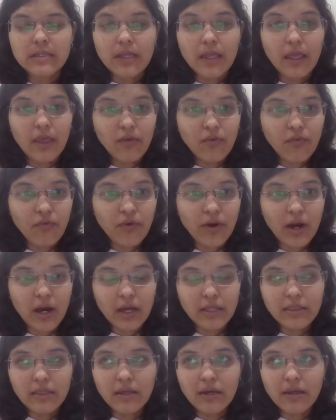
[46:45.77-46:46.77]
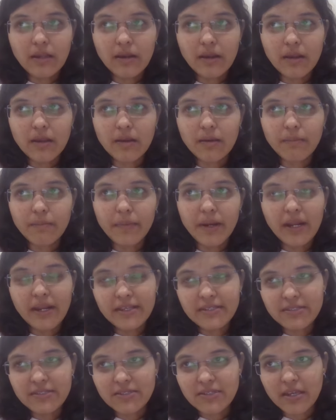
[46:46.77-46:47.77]
If other Middle
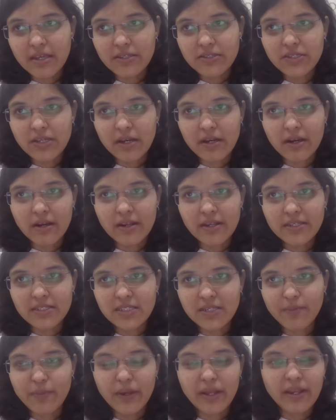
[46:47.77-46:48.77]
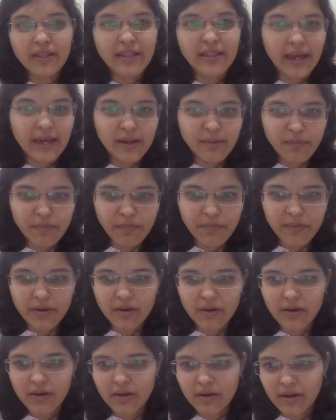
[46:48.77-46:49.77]
East Asia countries, typically the Arab
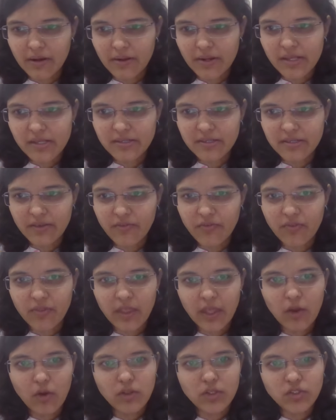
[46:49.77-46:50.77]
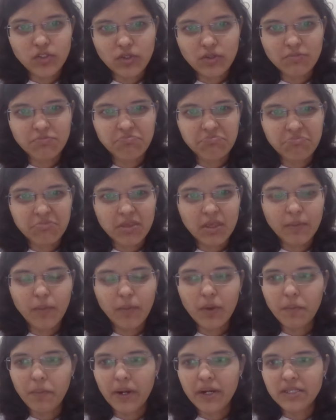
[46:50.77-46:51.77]
countries, if they also keep
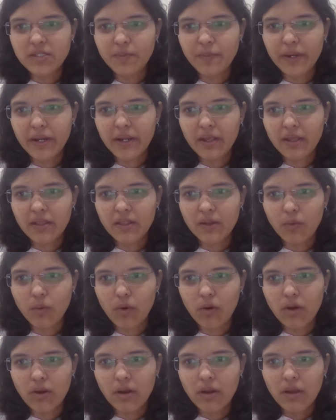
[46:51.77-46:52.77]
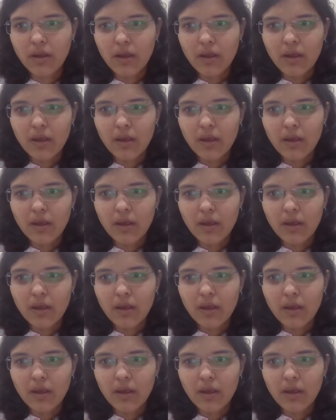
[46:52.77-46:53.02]
on participating in the war,